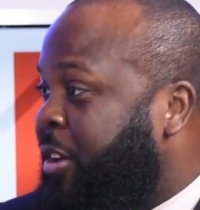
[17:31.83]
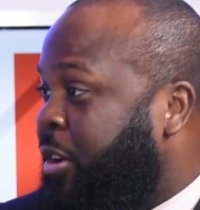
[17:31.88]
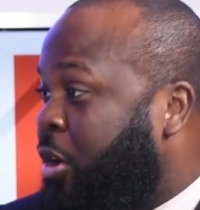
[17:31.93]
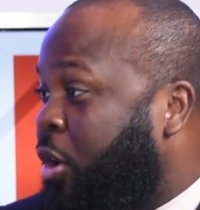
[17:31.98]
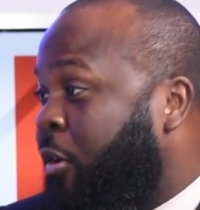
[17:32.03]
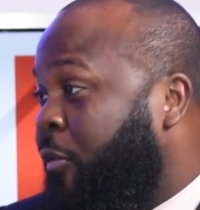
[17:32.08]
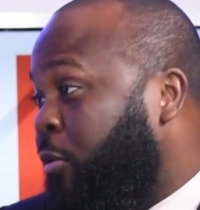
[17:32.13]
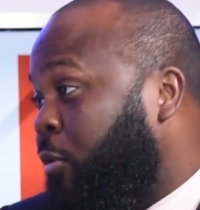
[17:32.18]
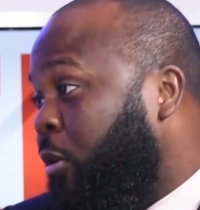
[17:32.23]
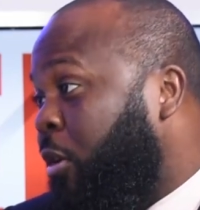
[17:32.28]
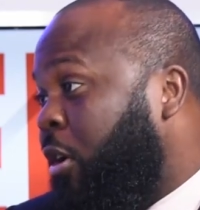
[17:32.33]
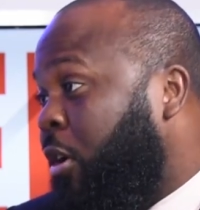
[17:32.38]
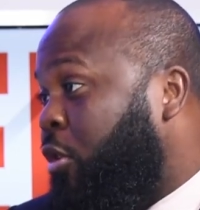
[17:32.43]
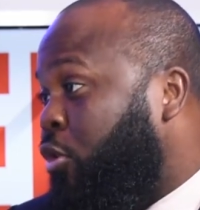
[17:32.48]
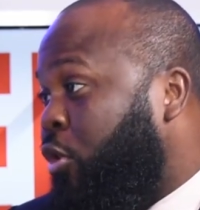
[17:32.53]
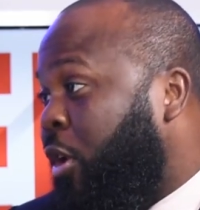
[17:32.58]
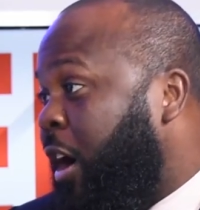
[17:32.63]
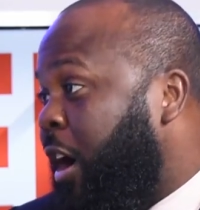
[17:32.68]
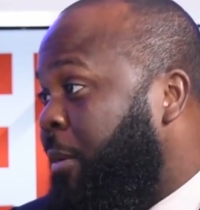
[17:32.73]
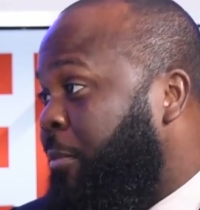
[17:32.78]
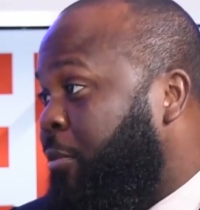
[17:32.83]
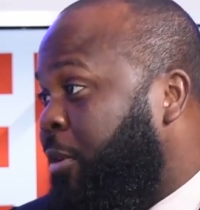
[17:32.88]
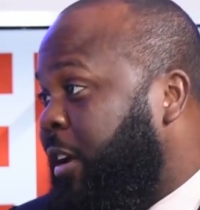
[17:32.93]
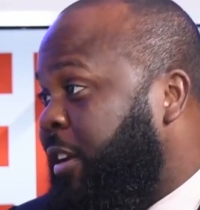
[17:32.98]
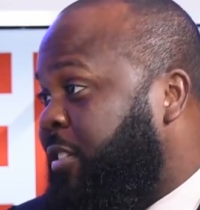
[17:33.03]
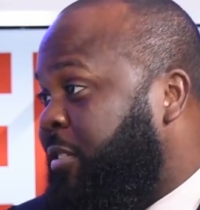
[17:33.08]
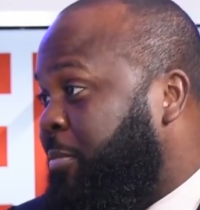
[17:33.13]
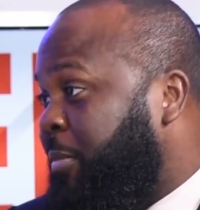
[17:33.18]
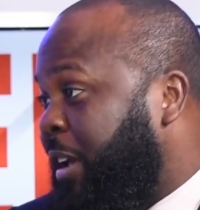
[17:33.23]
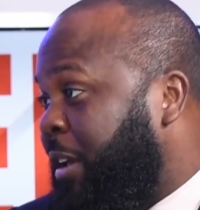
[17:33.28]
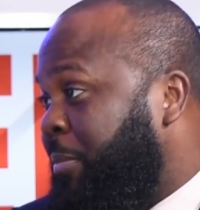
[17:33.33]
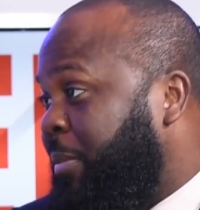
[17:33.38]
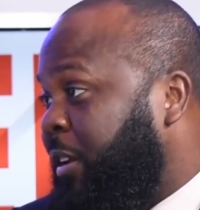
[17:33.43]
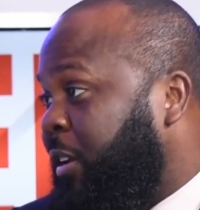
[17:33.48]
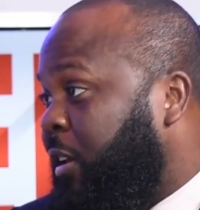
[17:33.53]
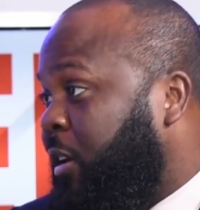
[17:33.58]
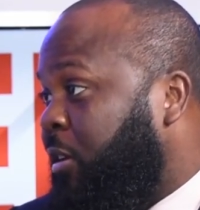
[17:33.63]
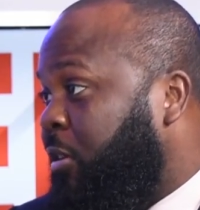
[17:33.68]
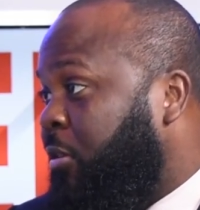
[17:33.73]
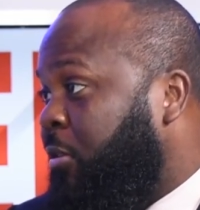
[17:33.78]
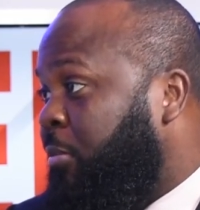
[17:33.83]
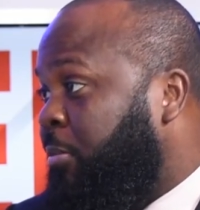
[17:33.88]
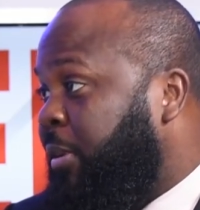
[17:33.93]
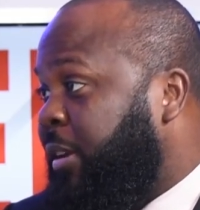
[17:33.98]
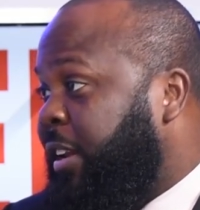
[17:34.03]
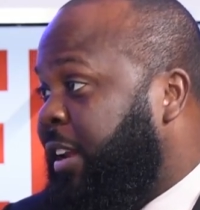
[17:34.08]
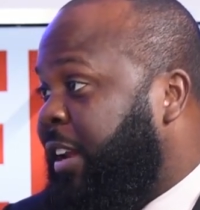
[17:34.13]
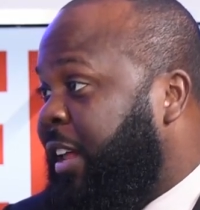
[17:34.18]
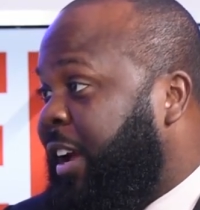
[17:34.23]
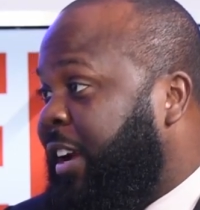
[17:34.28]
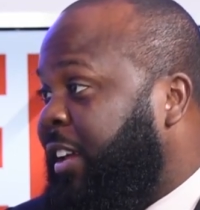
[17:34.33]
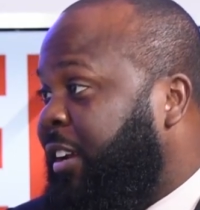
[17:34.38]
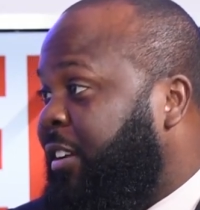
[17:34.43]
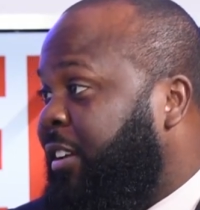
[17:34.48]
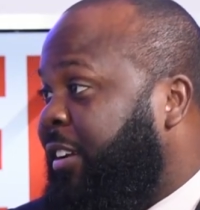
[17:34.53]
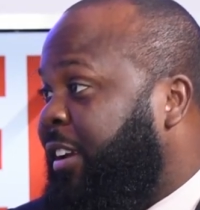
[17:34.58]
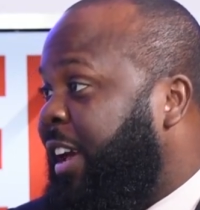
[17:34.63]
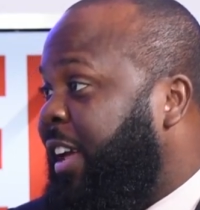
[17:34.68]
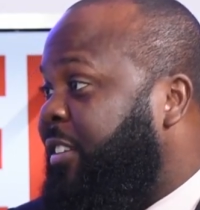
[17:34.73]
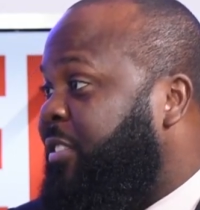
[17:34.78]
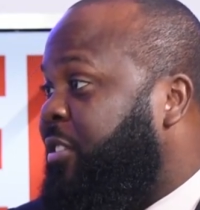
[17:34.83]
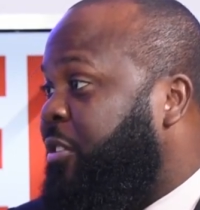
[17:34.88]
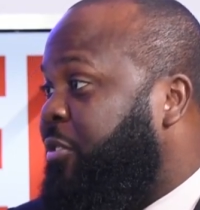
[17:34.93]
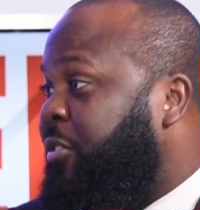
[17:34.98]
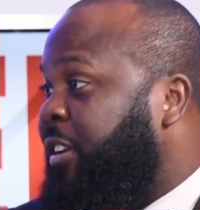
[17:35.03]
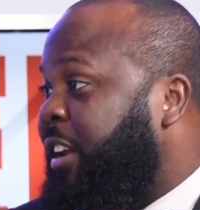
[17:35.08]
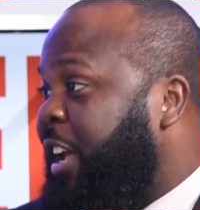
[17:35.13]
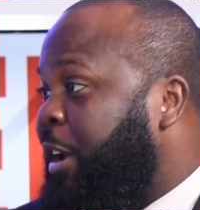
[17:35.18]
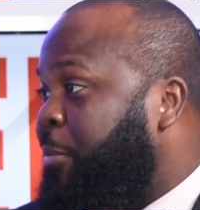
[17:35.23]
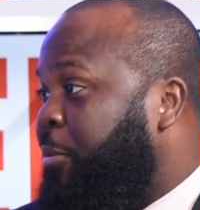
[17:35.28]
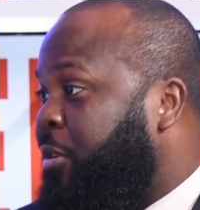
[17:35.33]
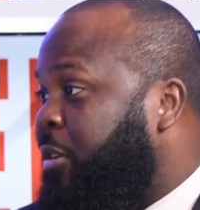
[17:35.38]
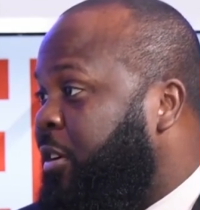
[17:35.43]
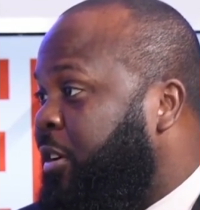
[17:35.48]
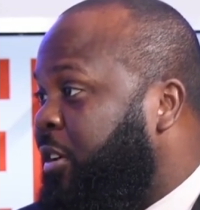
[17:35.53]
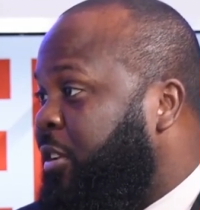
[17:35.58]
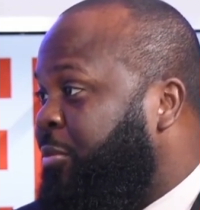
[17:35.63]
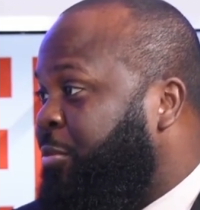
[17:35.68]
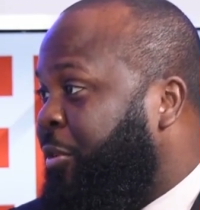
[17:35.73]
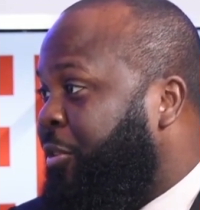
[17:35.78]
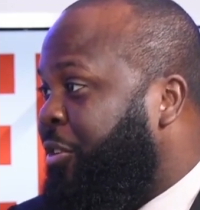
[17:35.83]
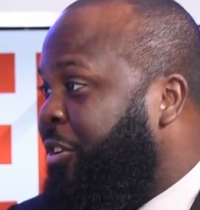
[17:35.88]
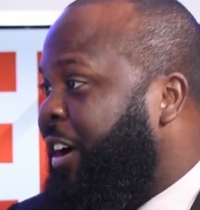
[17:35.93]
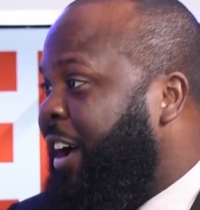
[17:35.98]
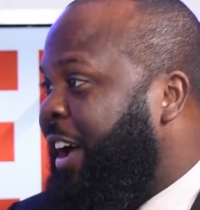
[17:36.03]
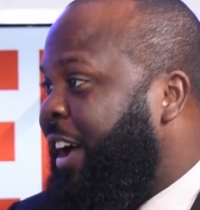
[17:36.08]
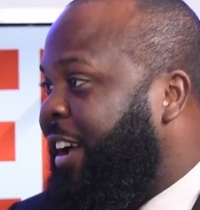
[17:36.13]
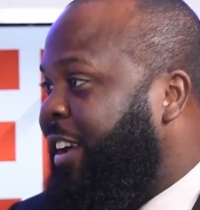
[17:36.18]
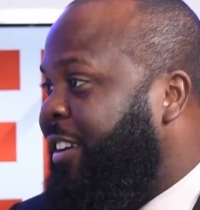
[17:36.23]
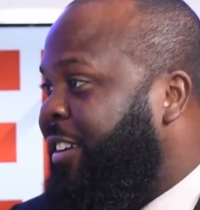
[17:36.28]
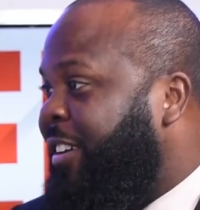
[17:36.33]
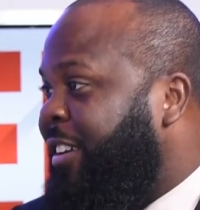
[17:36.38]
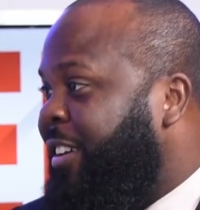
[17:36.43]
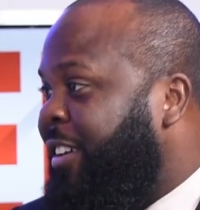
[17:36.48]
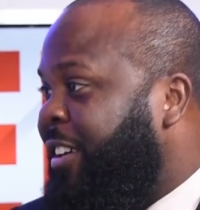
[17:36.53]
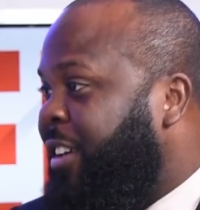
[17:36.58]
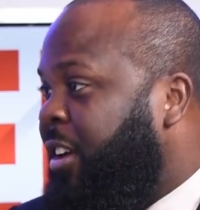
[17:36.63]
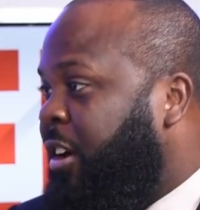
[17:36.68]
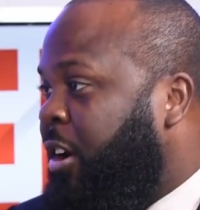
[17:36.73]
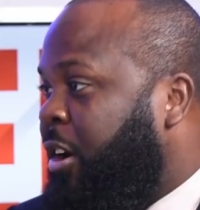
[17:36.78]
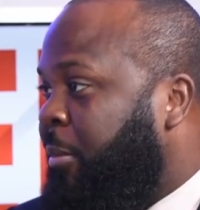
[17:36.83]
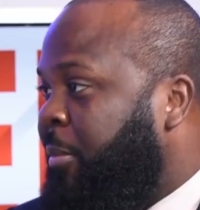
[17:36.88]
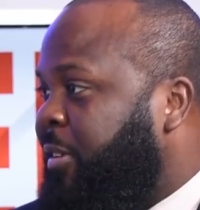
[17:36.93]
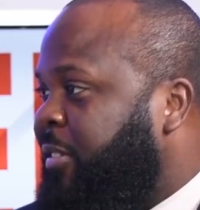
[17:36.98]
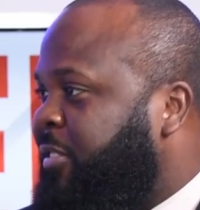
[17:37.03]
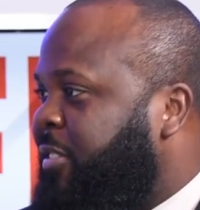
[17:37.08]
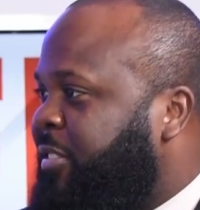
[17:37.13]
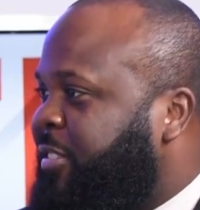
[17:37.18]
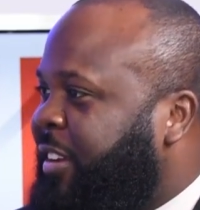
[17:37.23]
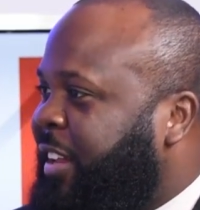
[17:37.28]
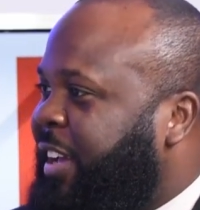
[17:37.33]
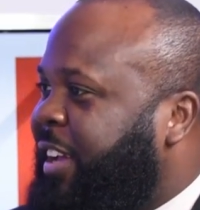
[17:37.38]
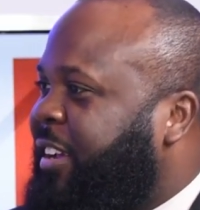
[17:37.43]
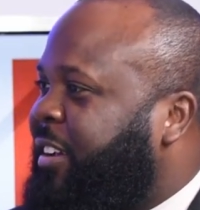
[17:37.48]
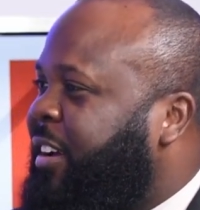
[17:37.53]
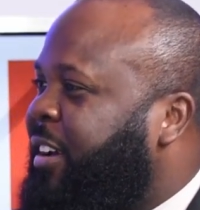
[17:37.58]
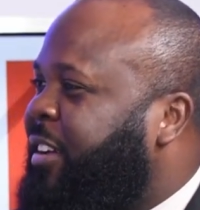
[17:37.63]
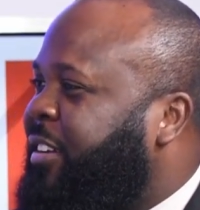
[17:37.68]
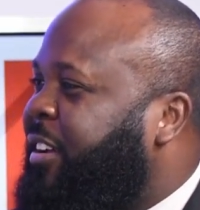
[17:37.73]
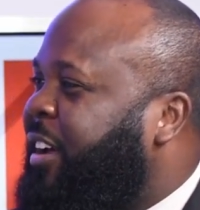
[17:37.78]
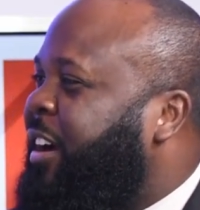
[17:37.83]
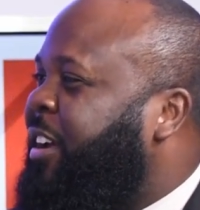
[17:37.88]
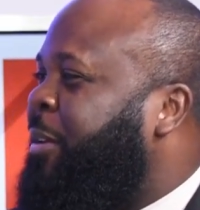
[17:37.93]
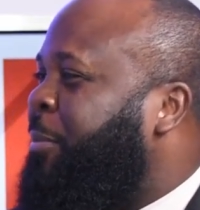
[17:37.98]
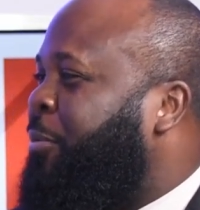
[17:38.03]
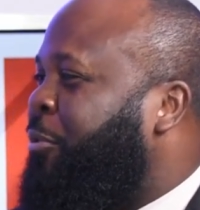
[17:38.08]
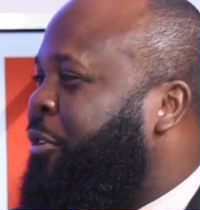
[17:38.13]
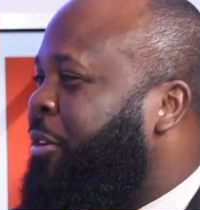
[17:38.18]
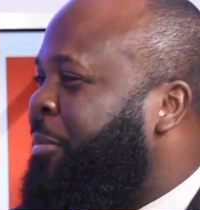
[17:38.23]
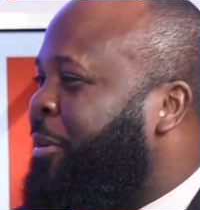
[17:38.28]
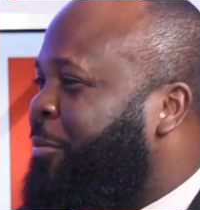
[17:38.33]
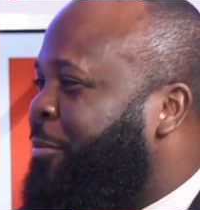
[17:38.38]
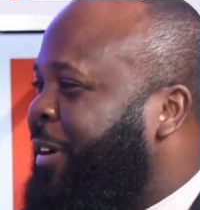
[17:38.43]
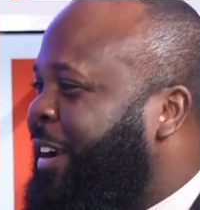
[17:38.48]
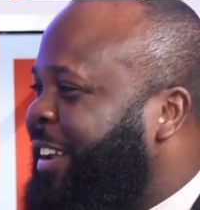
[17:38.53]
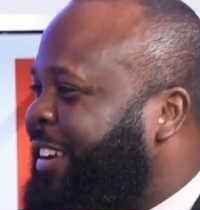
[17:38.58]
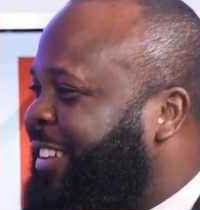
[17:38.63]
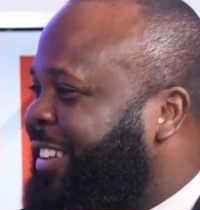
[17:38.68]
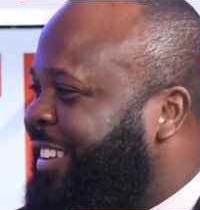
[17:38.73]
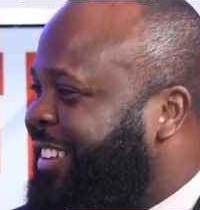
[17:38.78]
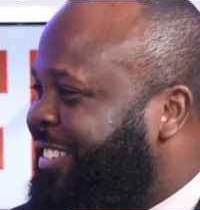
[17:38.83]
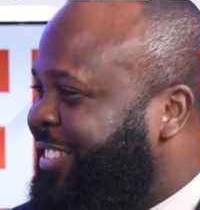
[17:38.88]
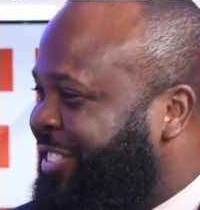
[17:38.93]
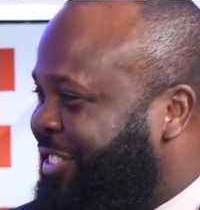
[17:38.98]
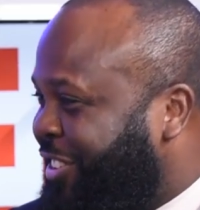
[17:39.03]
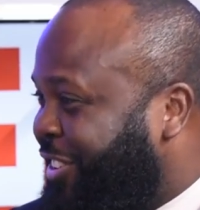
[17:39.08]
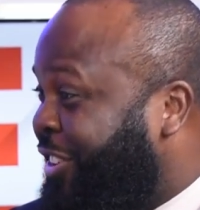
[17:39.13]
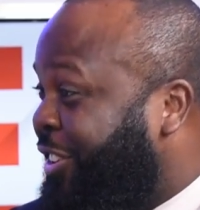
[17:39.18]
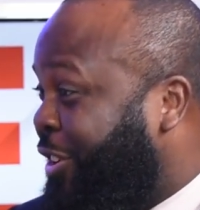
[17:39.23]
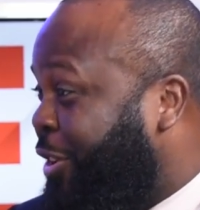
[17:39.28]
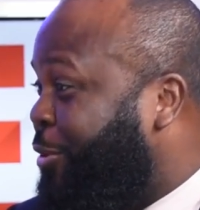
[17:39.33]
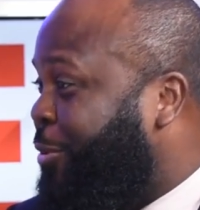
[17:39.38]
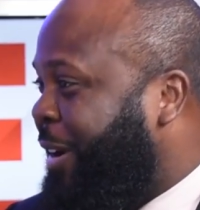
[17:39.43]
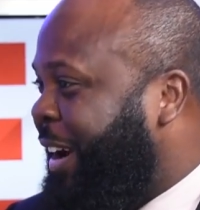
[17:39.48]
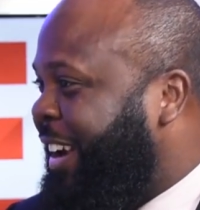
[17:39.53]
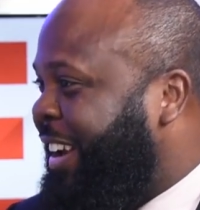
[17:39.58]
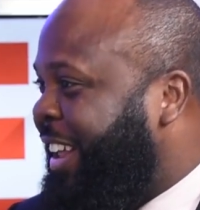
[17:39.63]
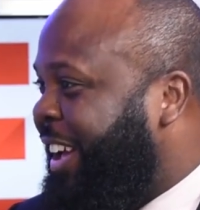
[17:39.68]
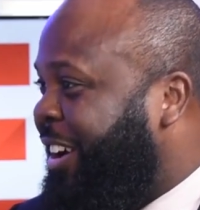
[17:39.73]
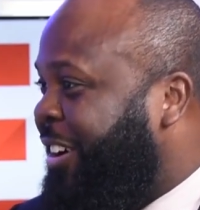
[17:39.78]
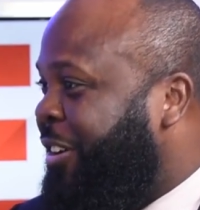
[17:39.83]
Overall crime rates may be low, but then I can look at certain neighborhoods where they're high. It's just like the unemployment rate is low right now.